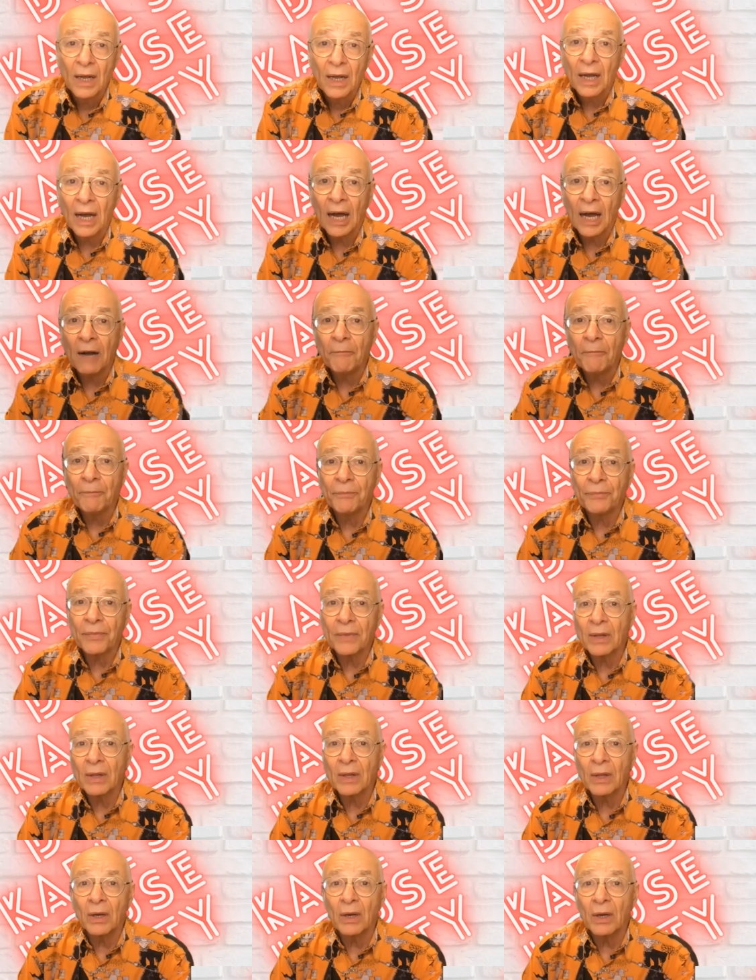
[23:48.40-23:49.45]
there
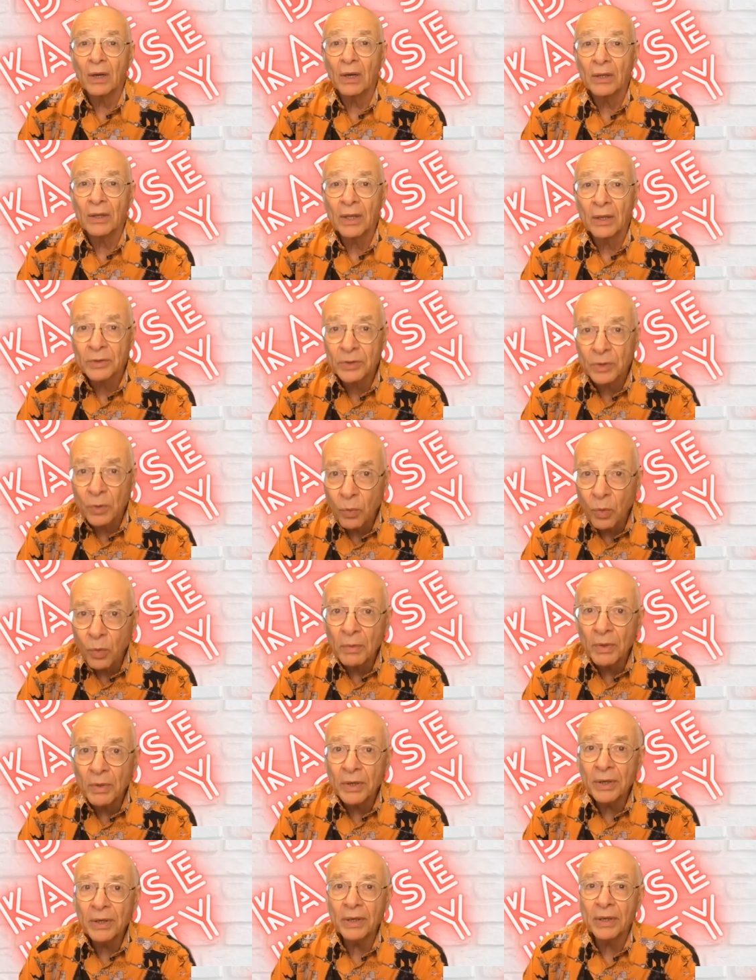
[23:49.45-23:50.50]
was a
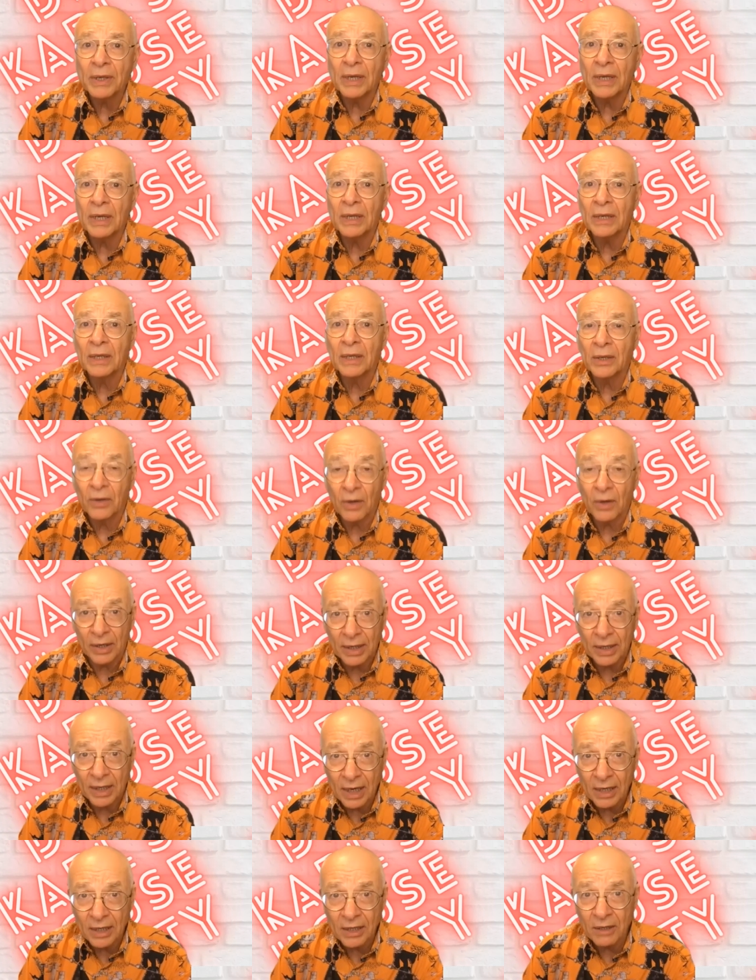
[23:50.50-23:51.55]
woman in the United
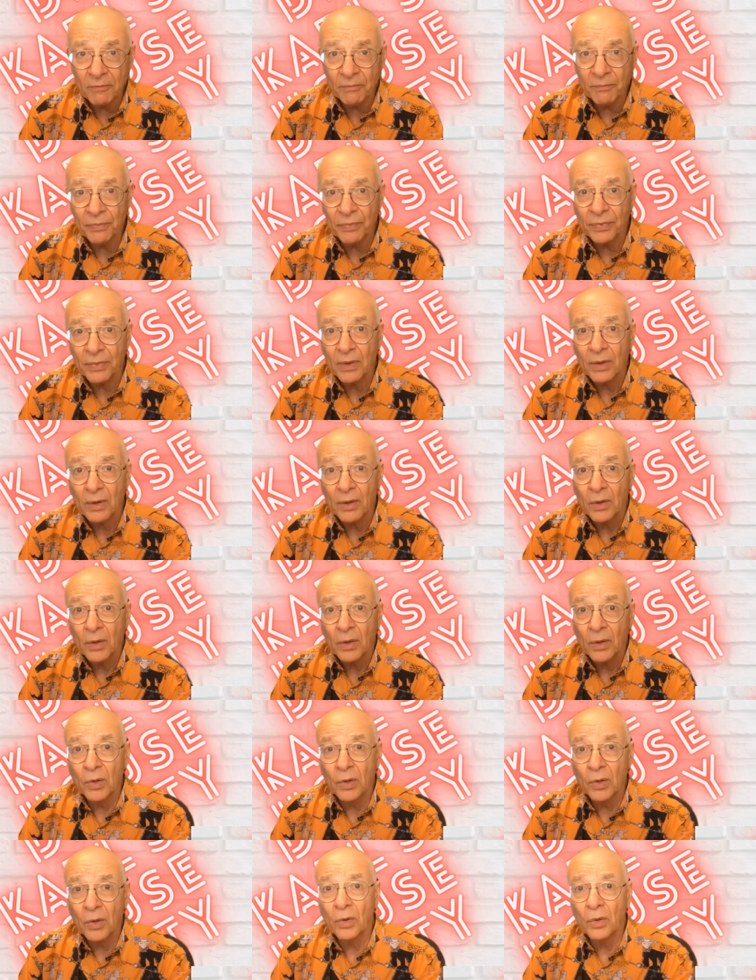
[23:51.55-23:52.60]
Kingdom
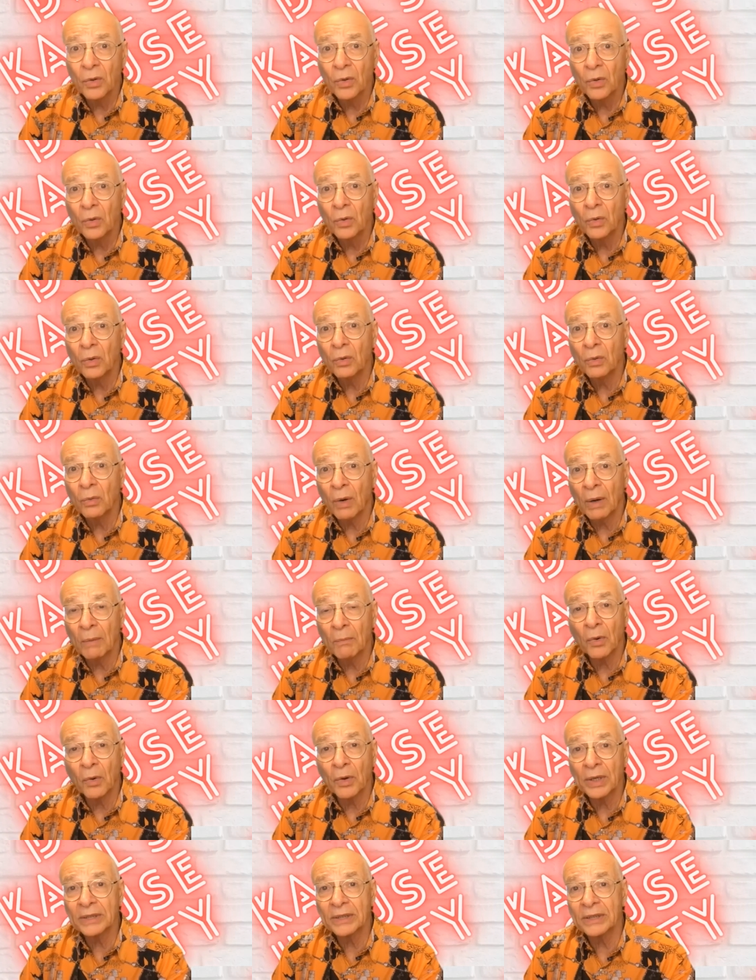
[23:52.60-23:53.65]
who one
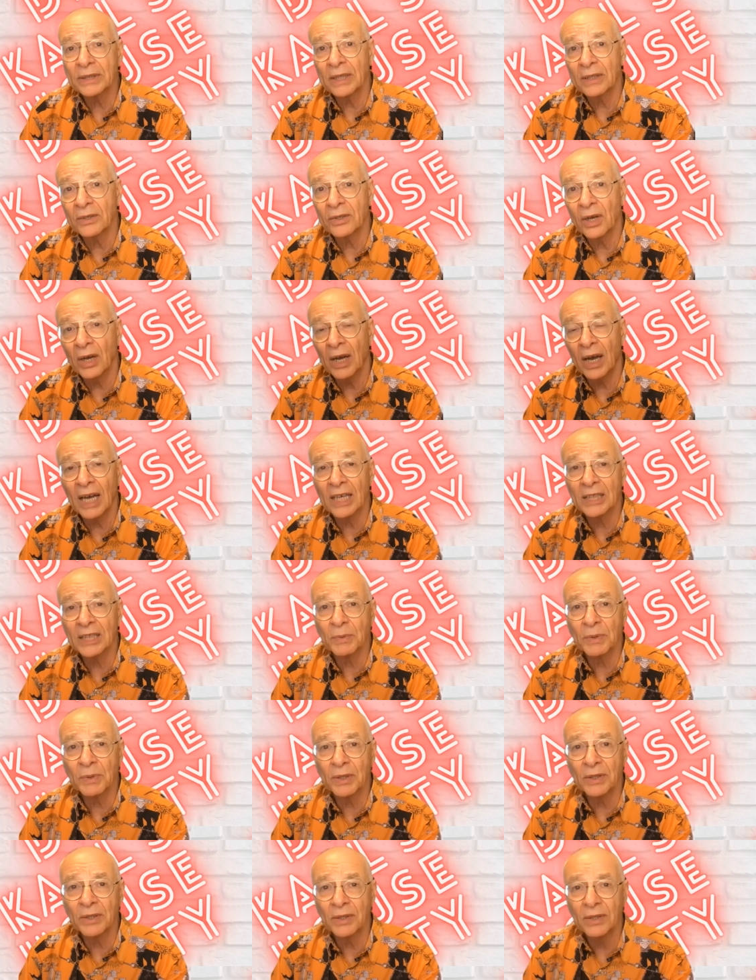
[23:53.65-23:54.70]
morning said to her
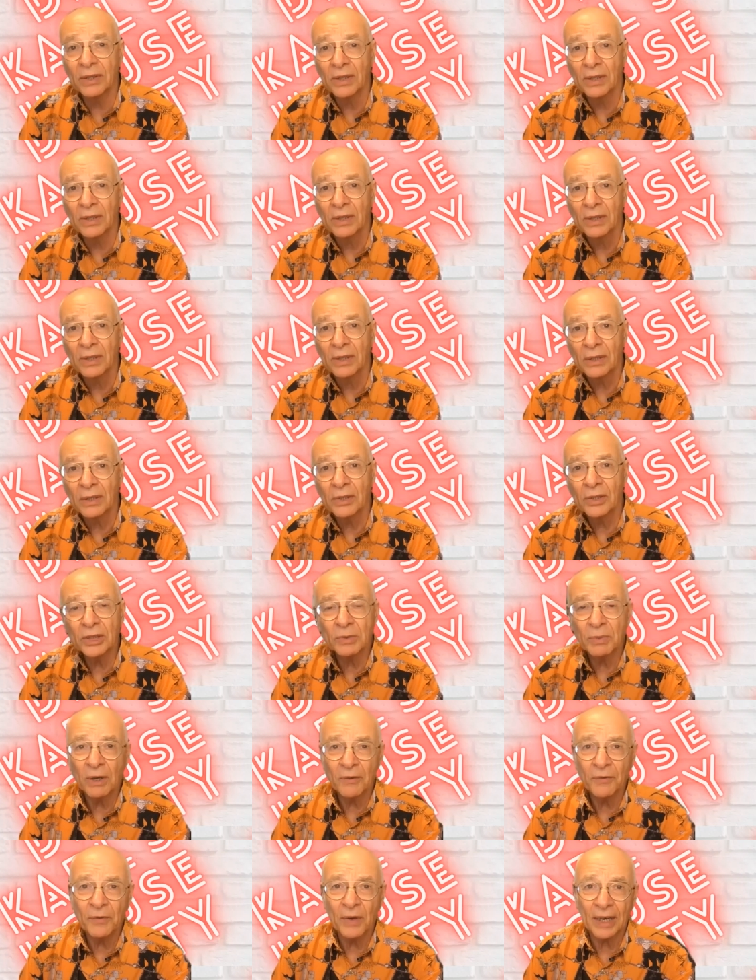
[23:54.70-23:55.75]
husband, you
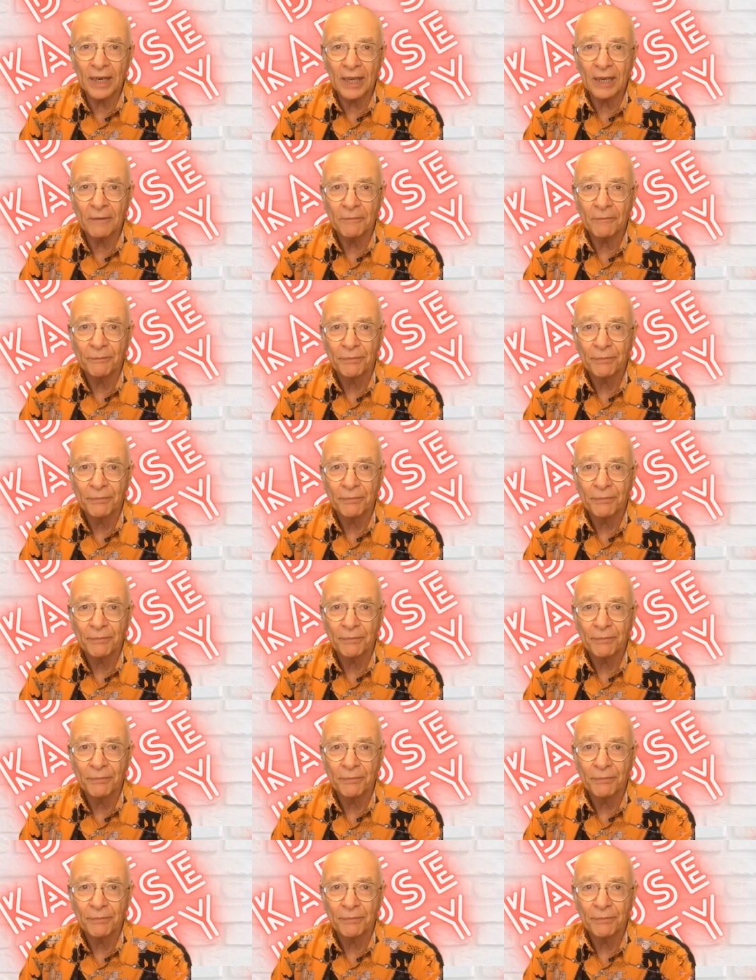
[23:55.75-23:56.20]
smell funny.